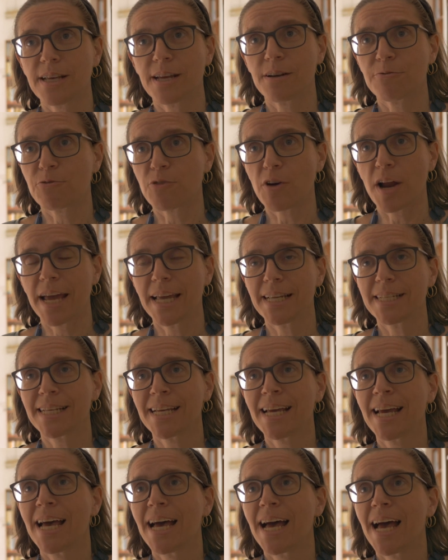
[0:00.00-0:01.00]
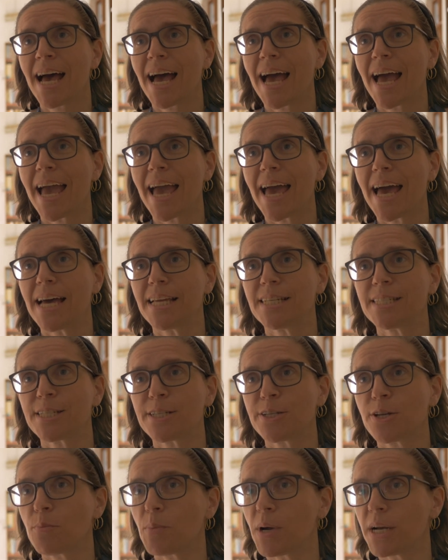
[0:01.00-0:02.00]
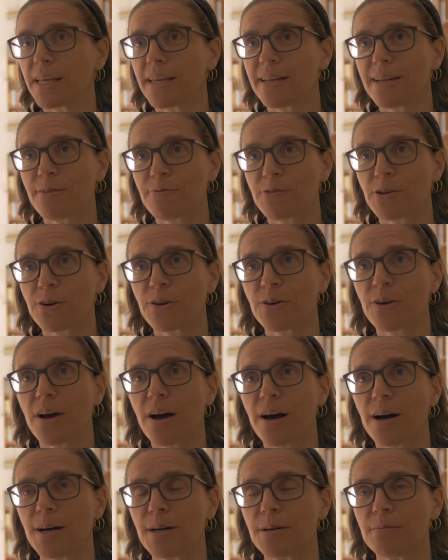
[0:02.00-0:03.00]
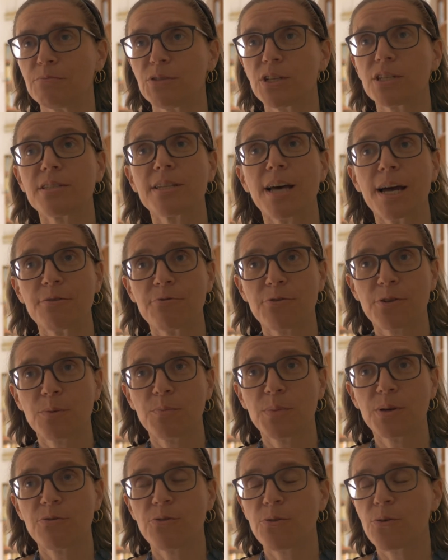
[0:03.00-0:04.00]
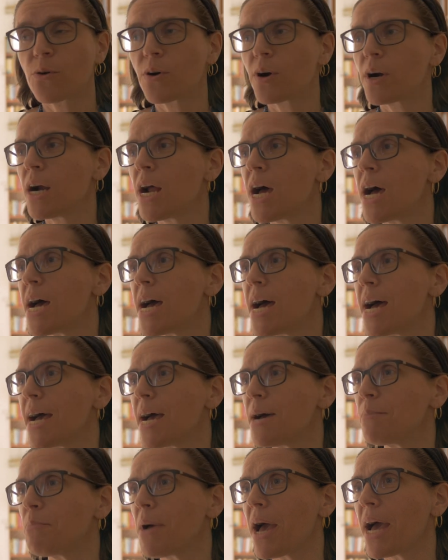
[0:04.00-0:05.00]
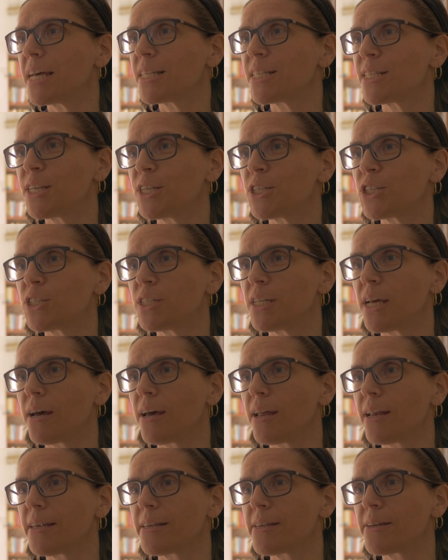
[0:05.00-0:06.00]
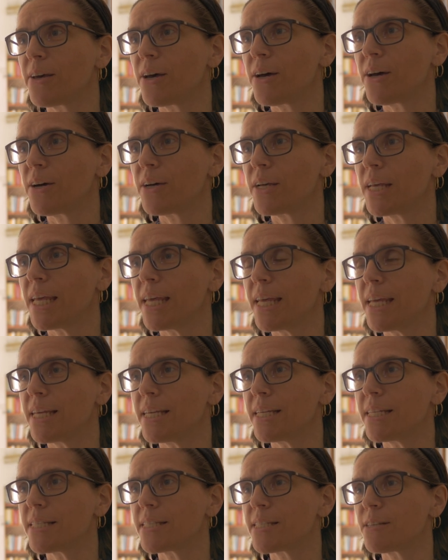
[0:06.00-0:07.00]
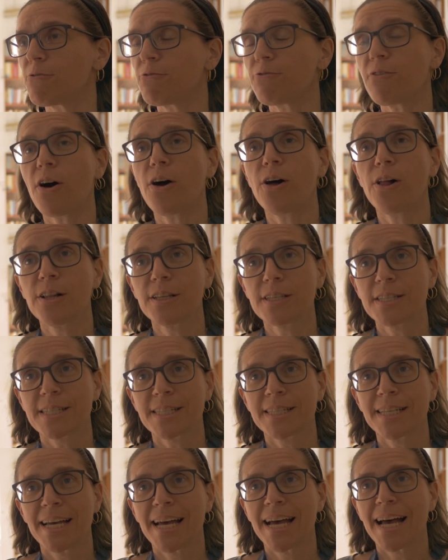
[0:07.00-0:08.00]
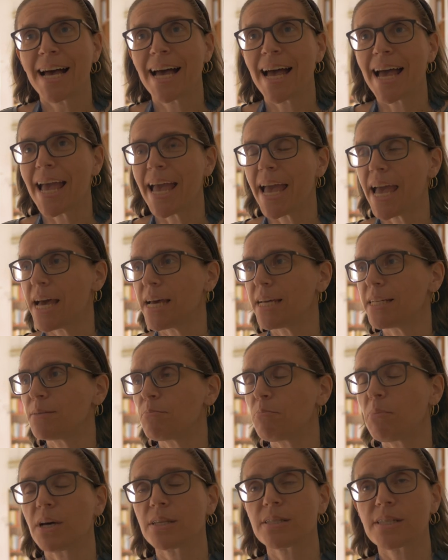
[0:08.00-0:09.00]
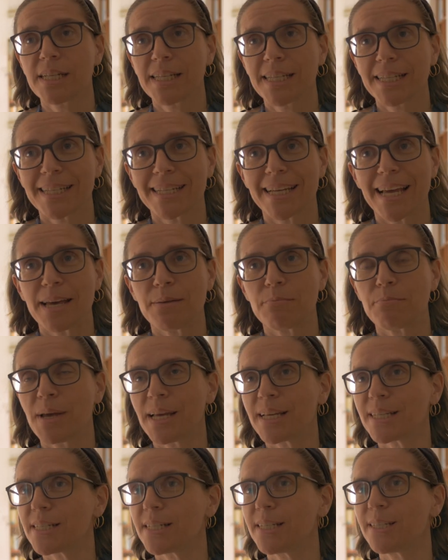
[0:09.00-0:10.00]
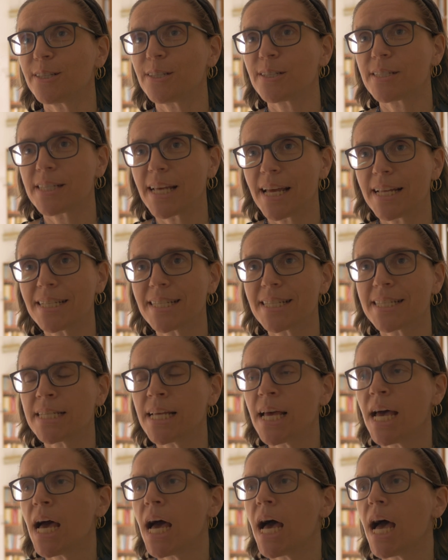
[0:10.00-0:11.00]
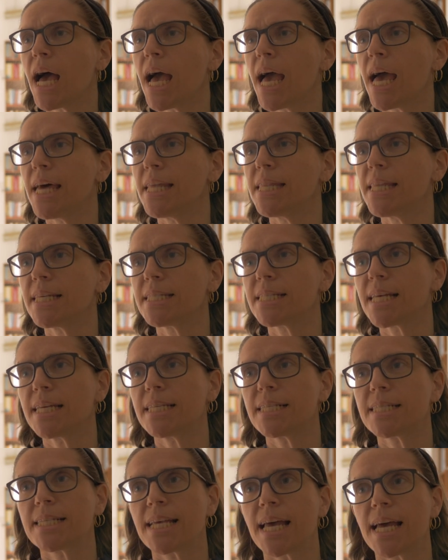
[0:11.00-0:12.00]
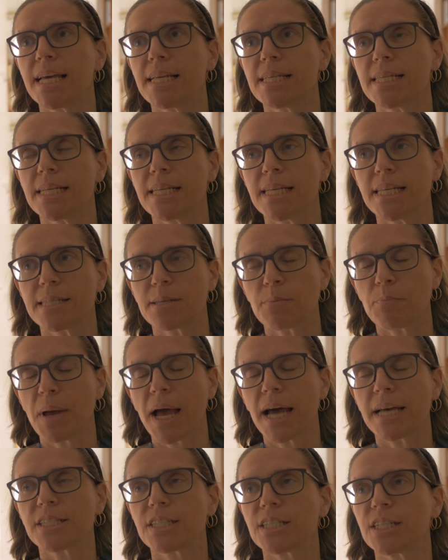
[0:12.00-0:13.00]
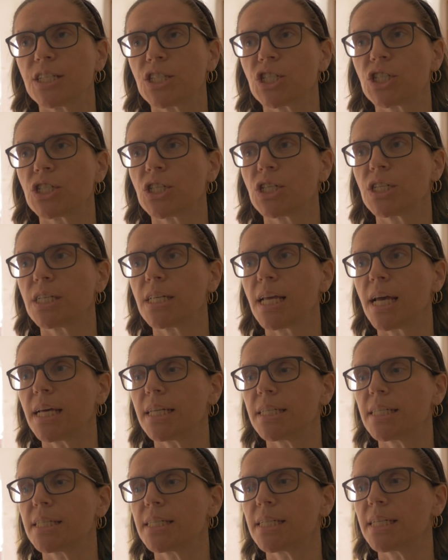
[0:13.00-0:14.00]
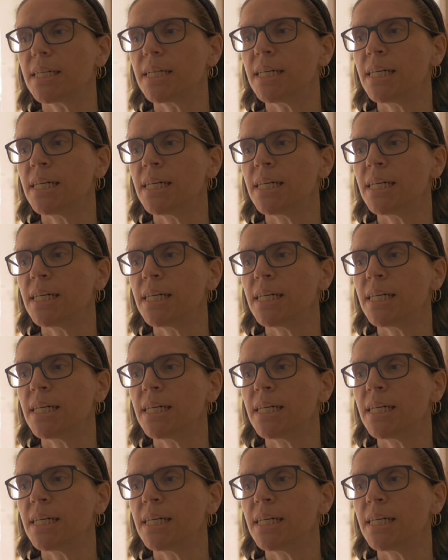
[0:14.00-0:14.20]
have read and nobody had ever deciphered before, a passage that is false and puzzling and makes little sense, and as I said, is a passage that